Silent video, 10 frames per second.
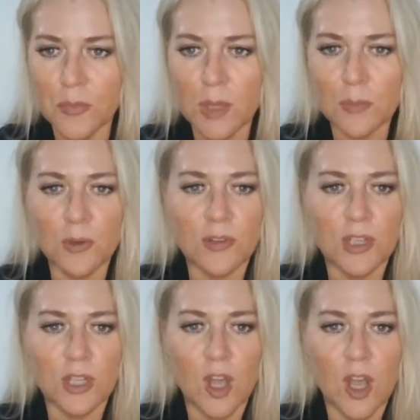
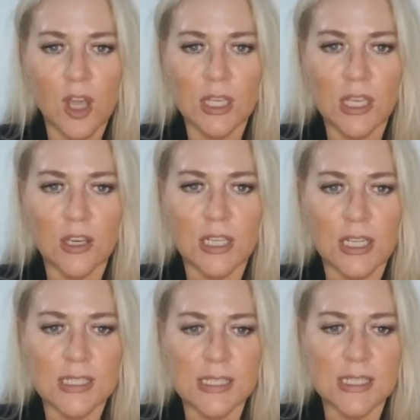Moving along here,
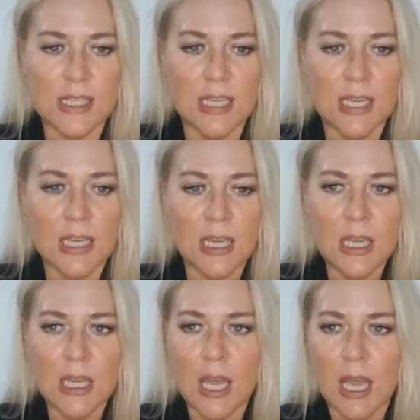let's see.
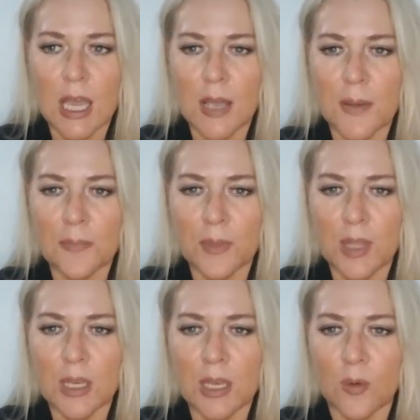Let
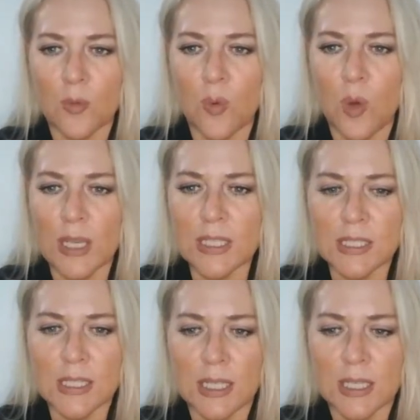
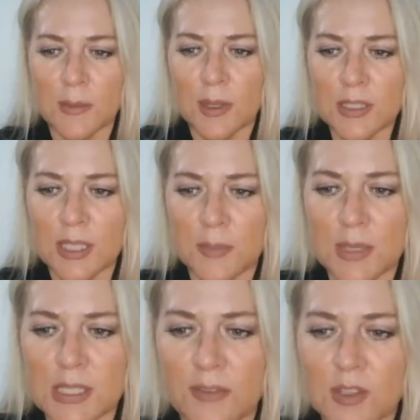me take
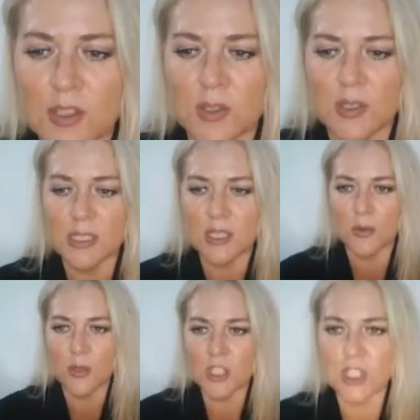myself out so you can see the
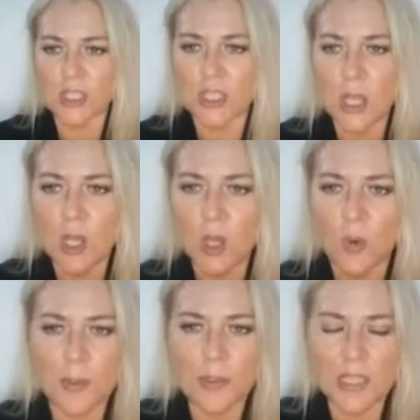question.
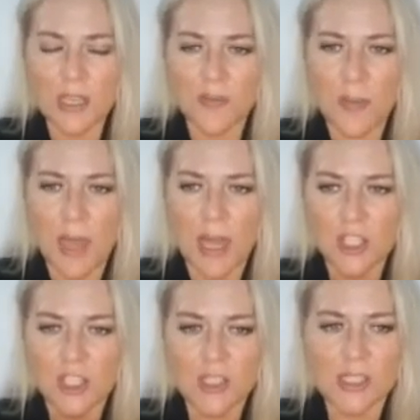What % of
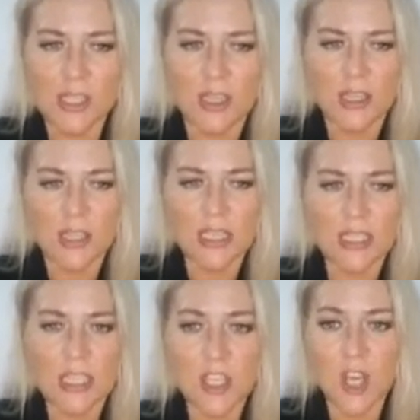managers say that they
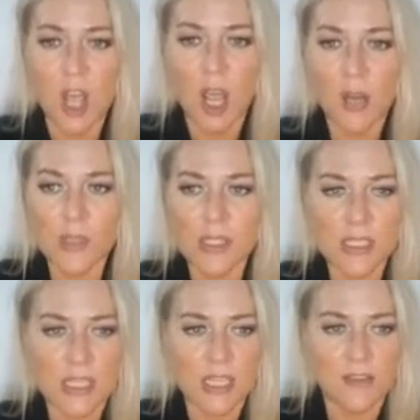did not
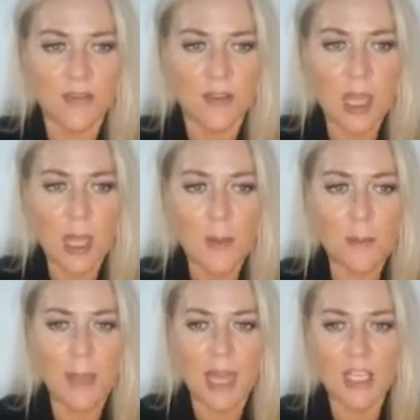receive
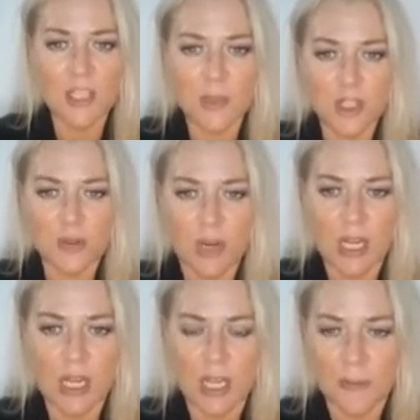management
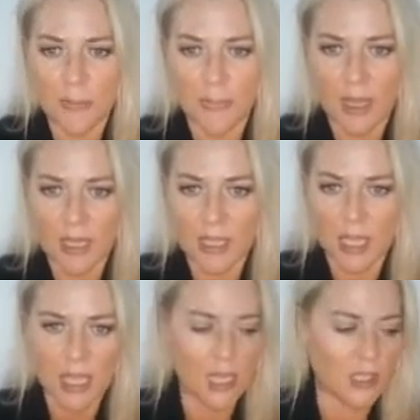training? And
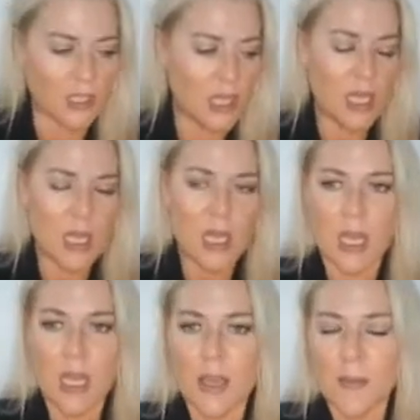again,
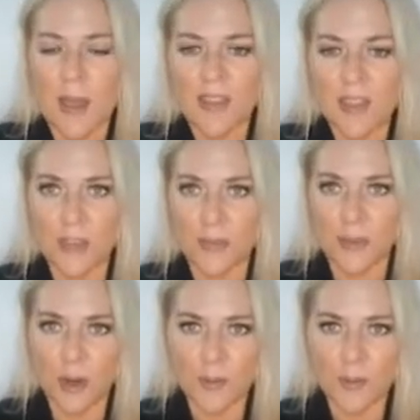I think if you're a